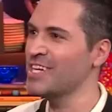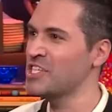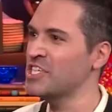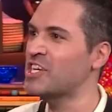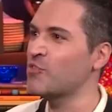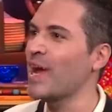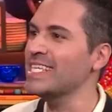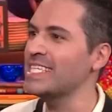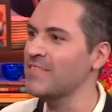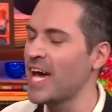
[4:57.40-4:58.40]
I, she's
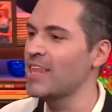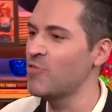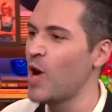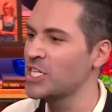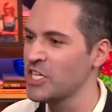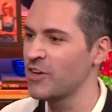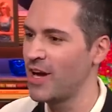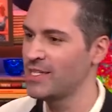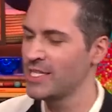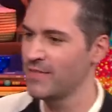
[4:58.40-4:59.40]
great T V. I love watching her
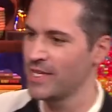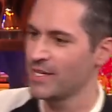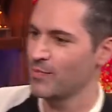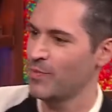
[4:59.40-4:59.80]
on T V.